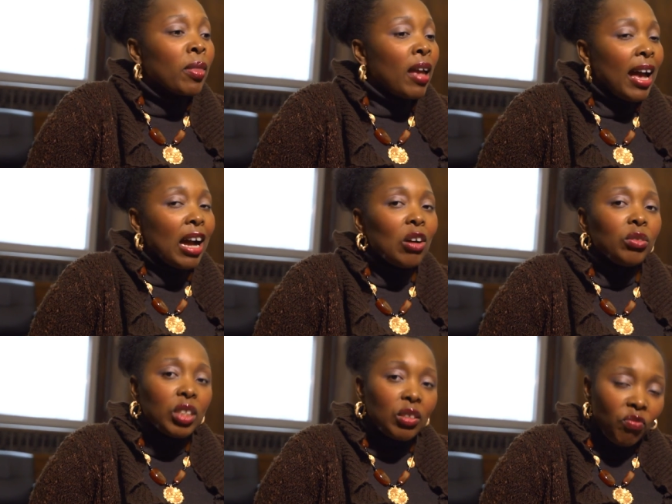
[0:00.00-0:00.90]
how
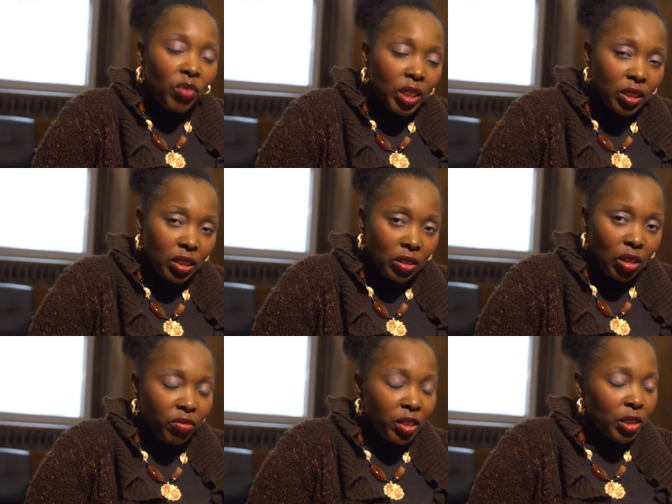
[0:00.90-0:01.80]
this vision
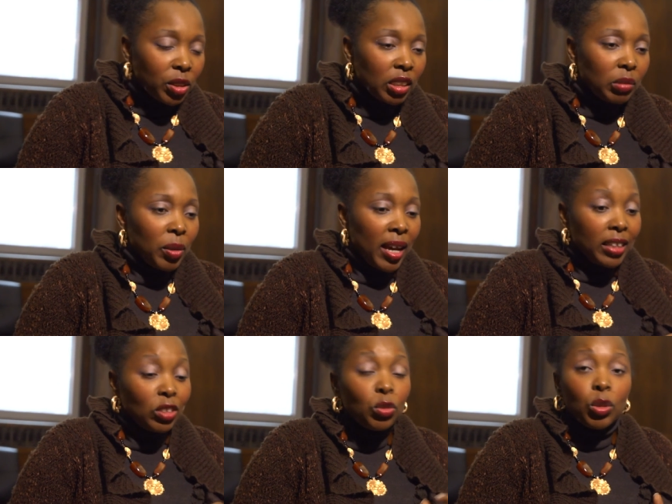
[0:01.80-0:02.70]
of leadership
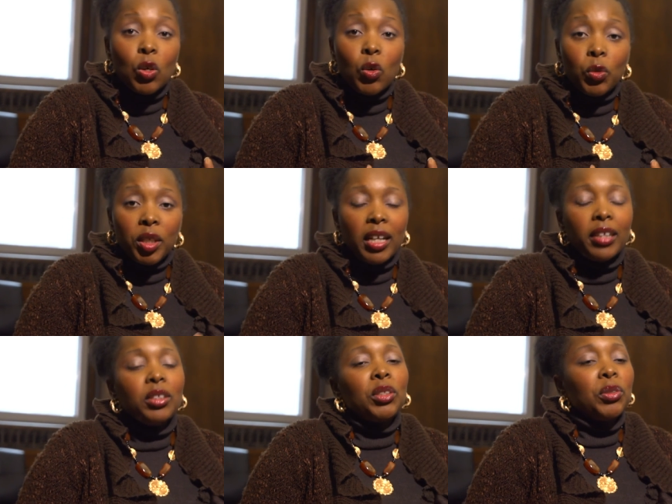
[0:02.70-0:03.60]
has grown
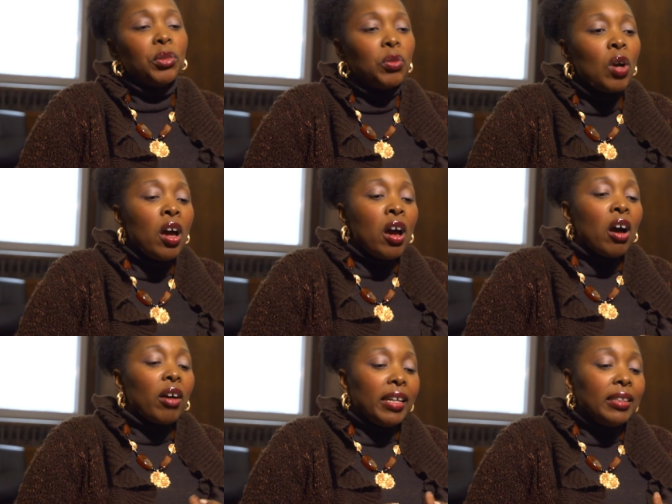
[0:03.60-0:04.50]
into
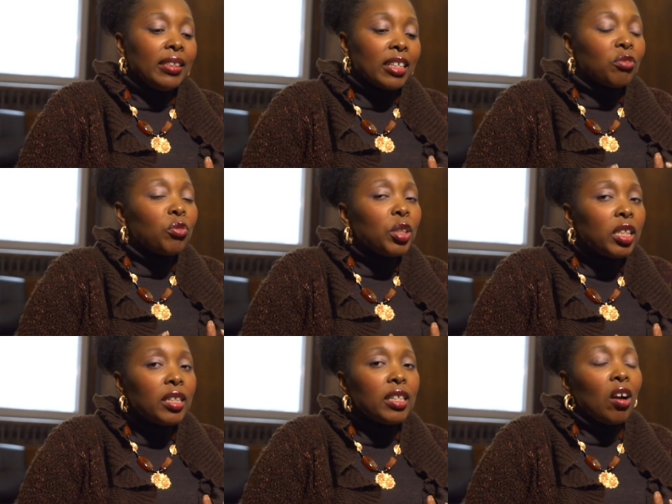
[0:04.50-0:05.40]
India
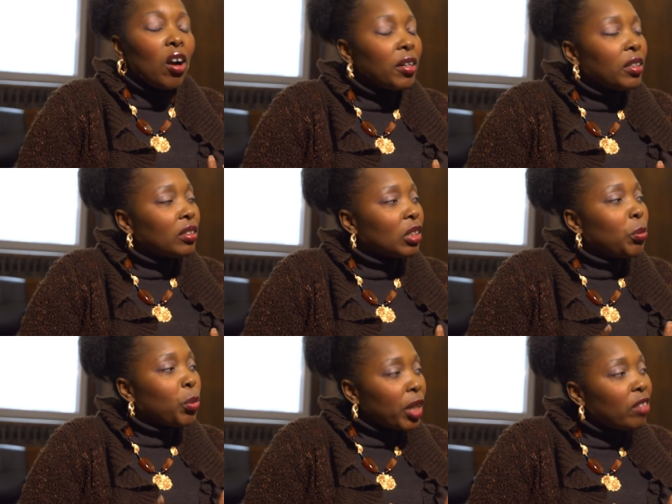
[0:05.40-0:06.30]
really harnessing
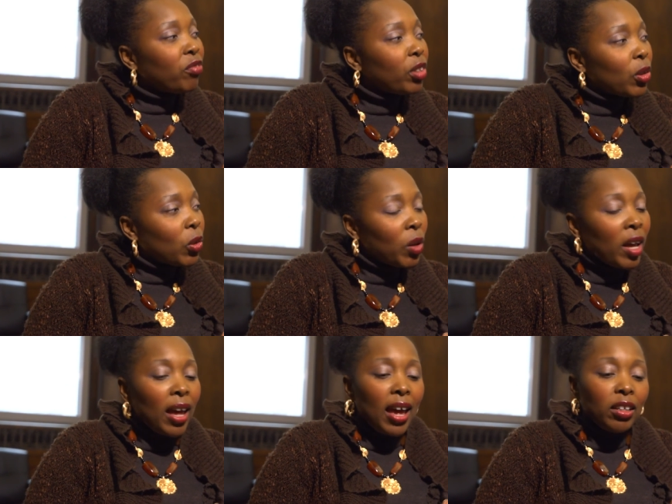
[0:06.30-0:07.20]
brain flow
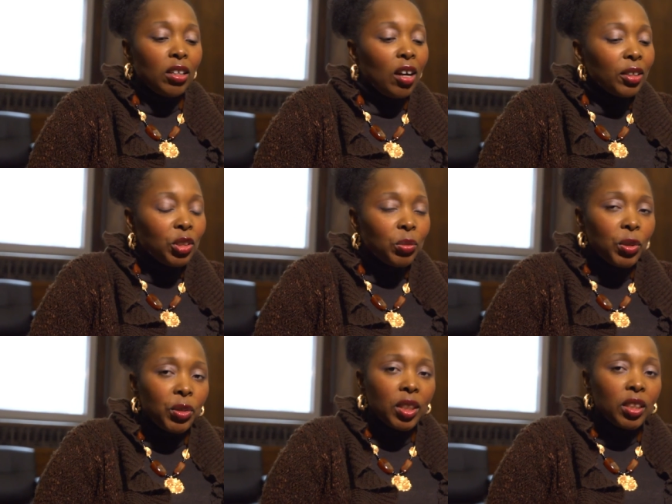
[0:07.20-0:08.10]
and
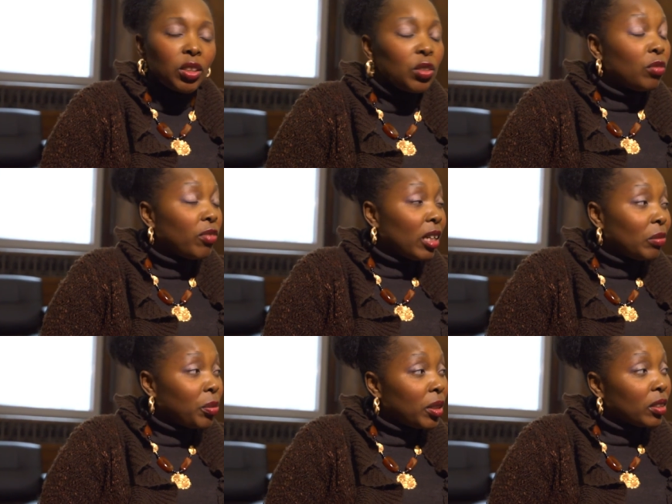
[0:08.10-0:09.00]
contributing to
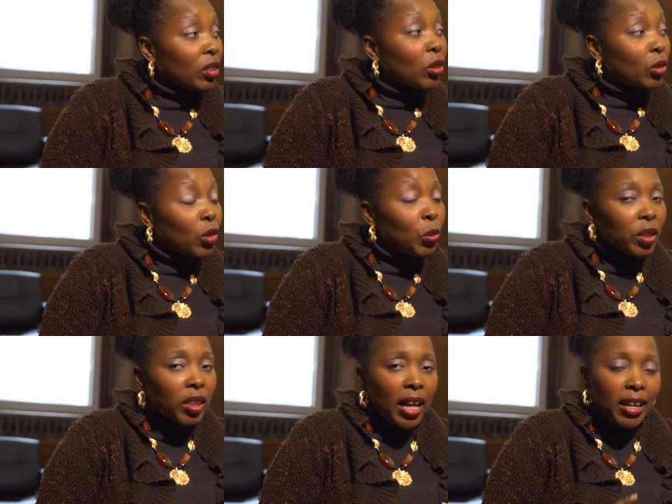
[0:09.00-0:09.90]
development
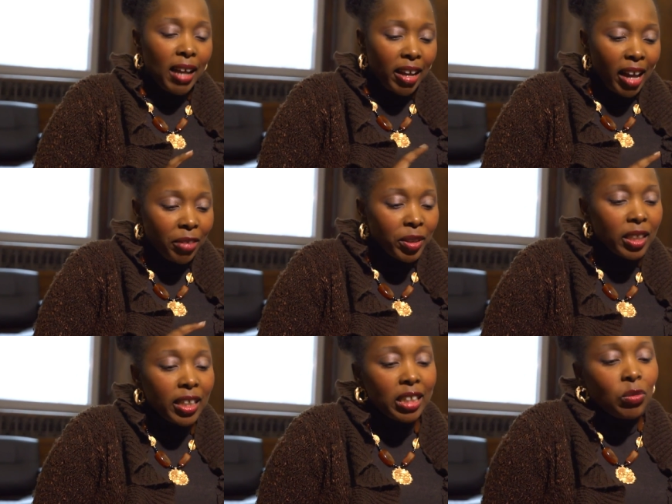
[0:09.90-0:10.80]
globally. And I really
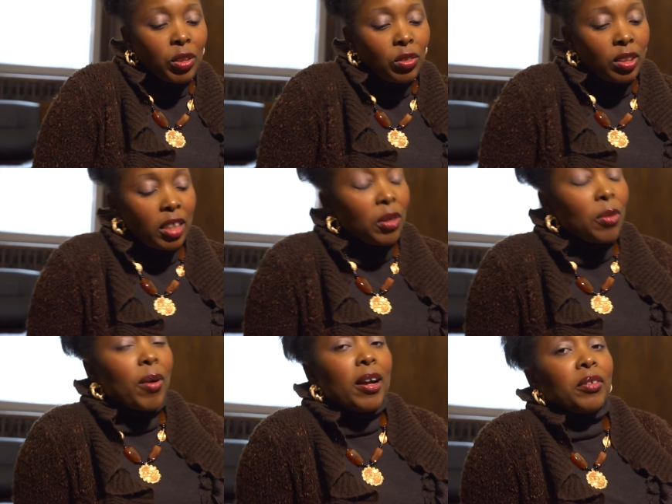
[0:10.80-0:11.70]
liked what you said
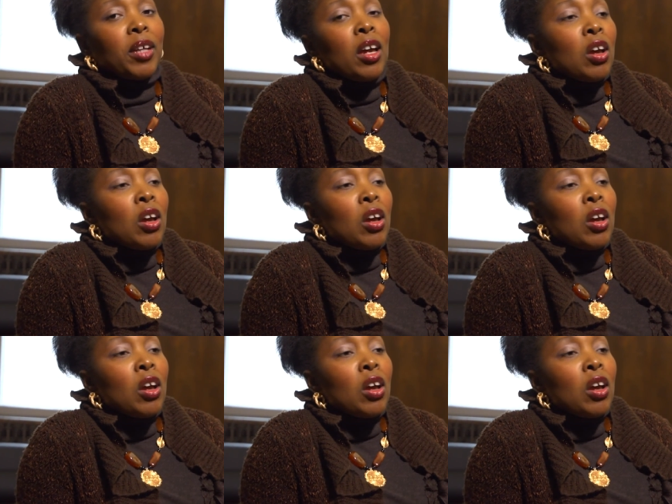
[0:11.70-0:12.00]
around,